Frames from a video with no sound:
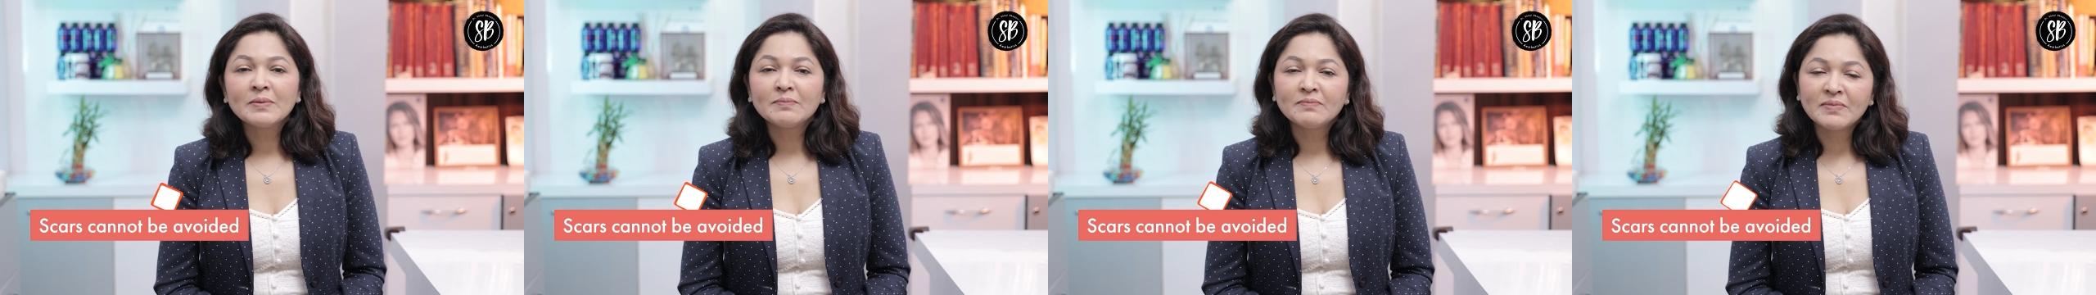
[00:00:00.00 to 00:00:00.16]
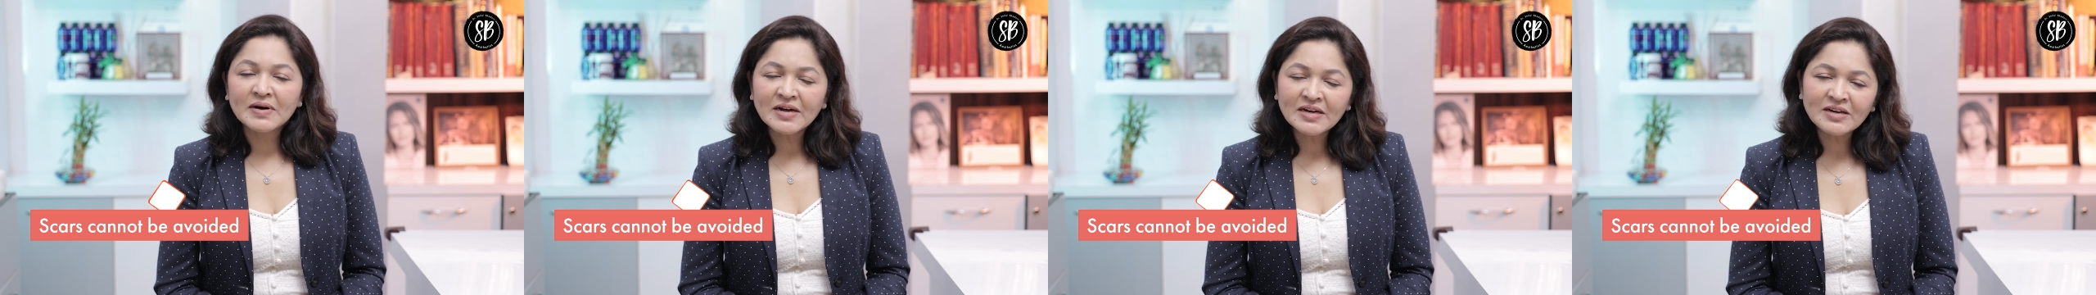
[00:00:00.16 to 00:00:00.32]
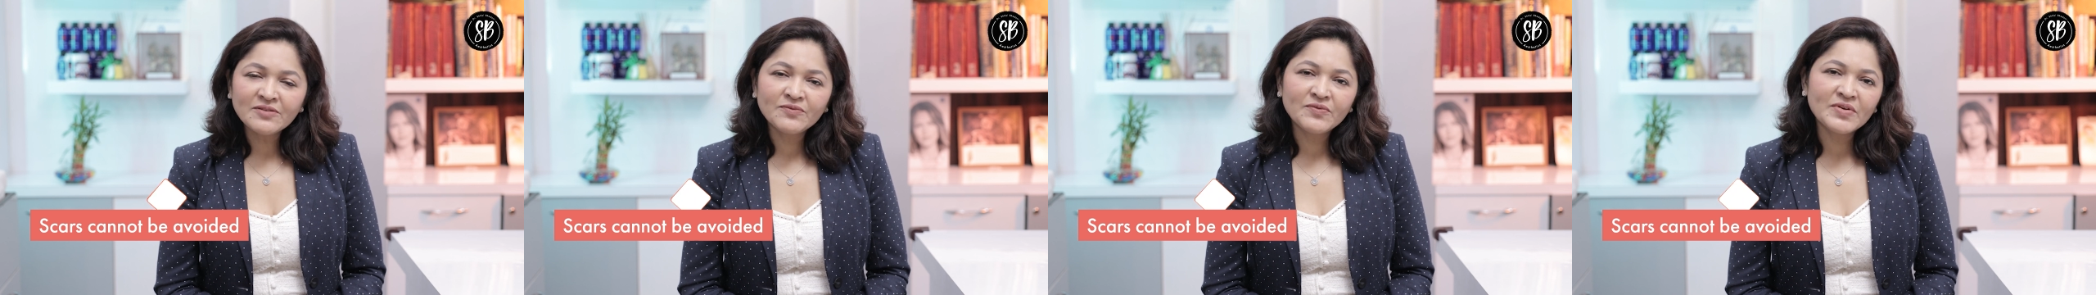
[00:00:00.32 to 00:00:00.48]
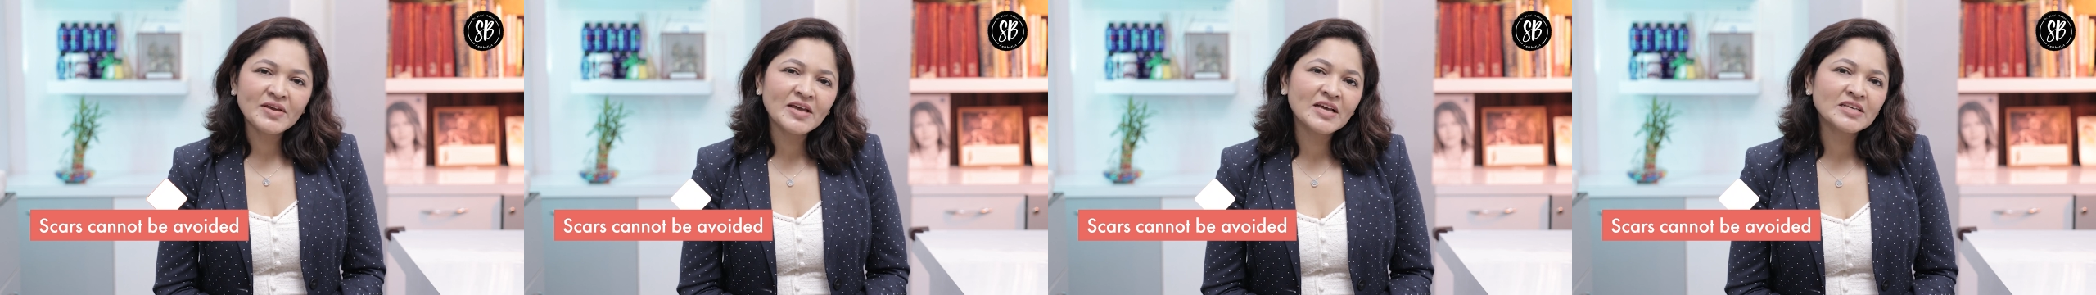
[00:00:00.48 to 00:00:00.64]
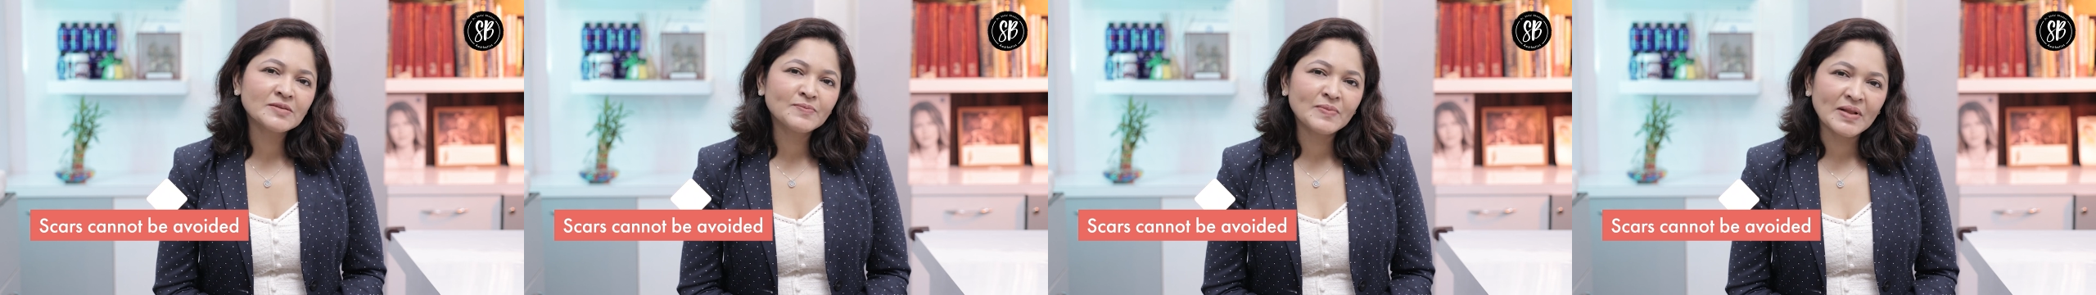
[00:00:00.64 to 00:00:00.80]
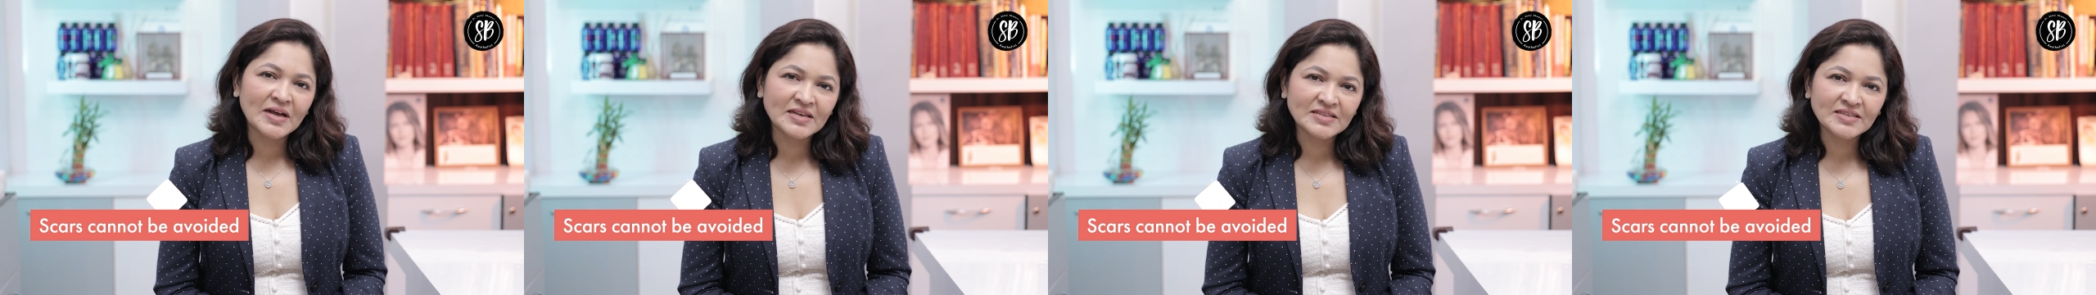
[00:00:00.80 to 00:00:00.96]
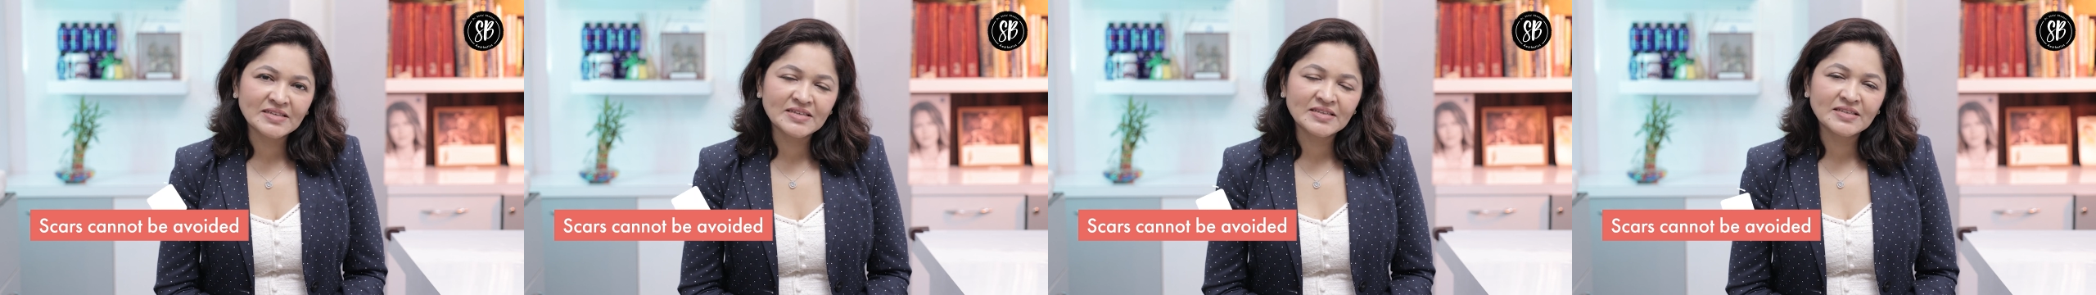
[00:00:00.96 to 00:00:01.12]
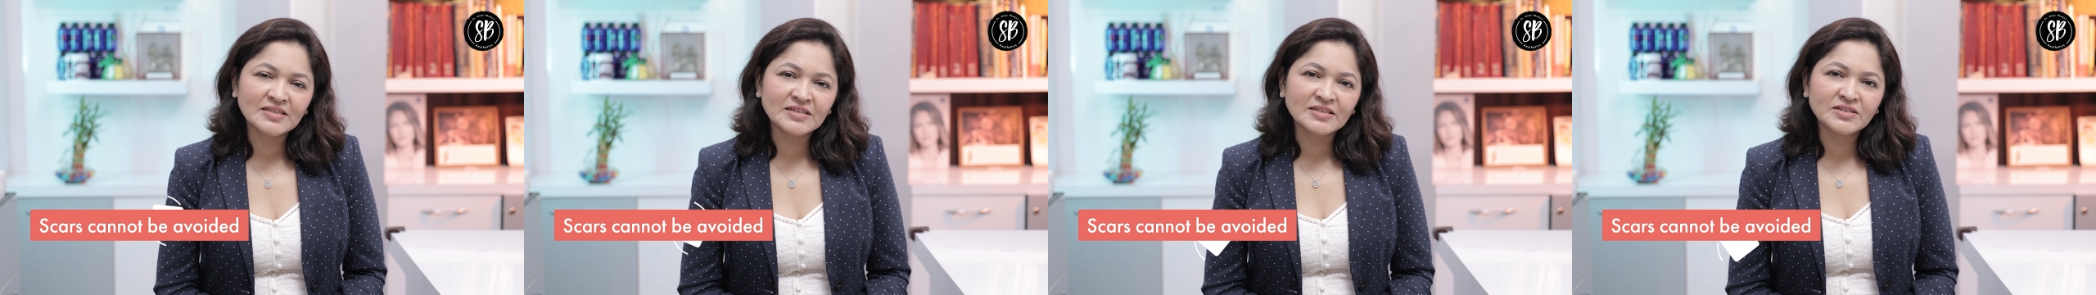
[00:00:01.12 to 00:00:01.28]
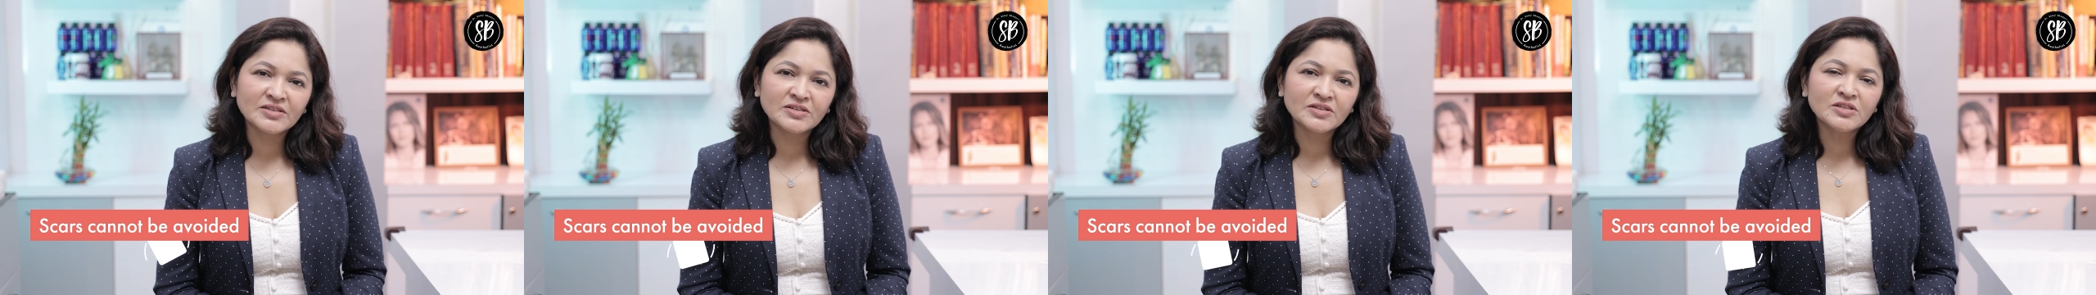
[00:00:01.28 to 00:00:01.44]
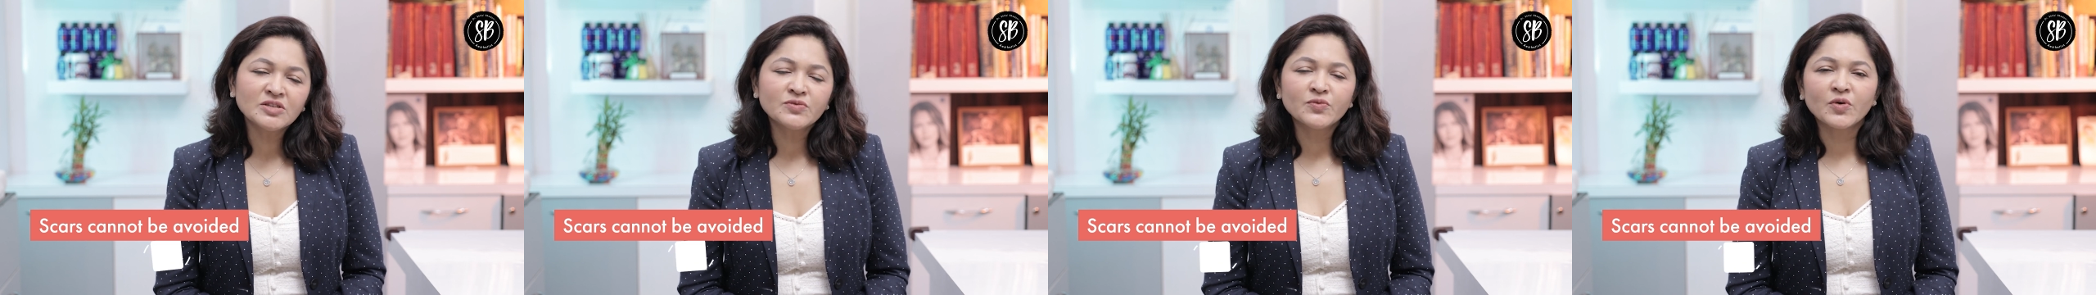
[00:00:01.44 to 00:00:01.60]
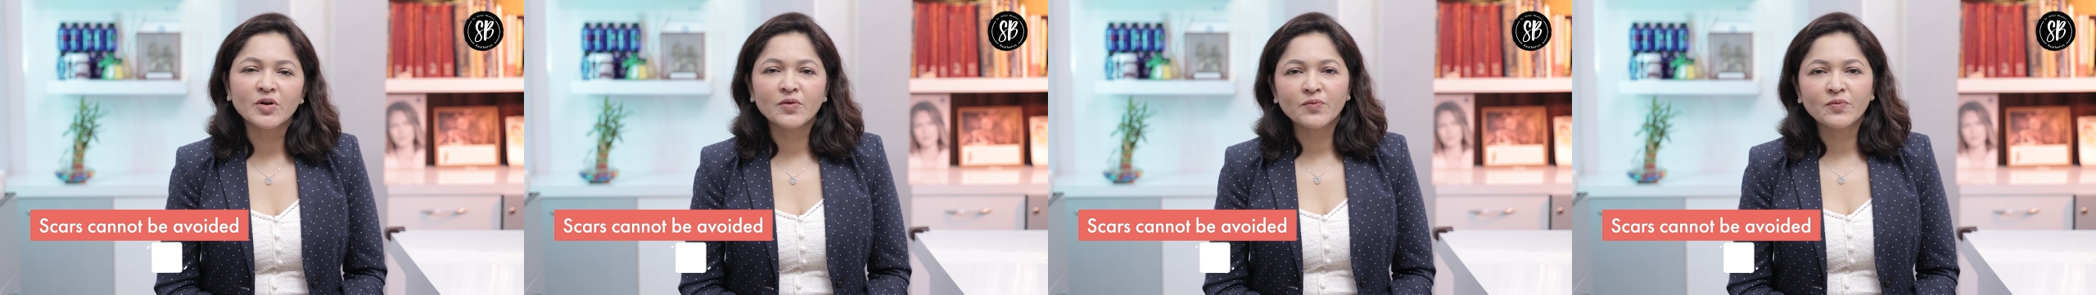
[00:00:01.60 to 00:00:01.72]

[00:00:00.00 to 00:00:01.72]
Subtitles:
but we as plastic surgeons,